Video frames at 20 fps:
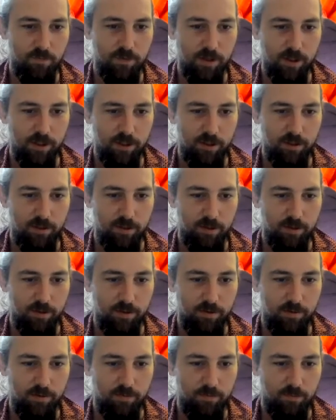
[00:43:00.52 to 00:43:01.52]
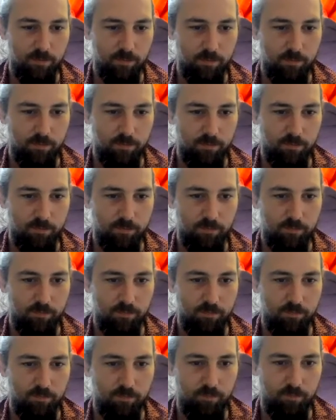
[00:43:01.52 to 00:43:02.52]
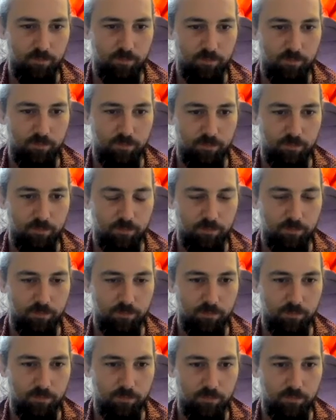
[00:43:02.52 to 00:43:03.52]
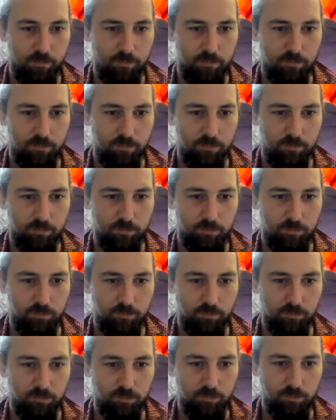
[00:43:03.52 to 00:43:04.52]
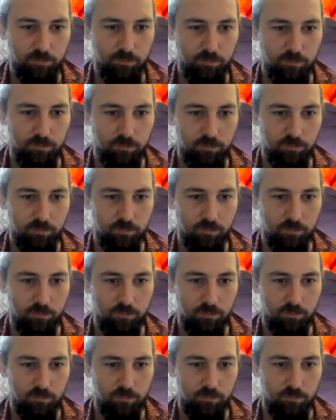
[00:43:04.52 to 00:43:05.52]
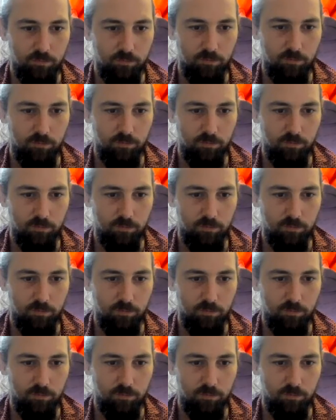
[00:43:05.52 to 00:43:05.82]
(not speaking)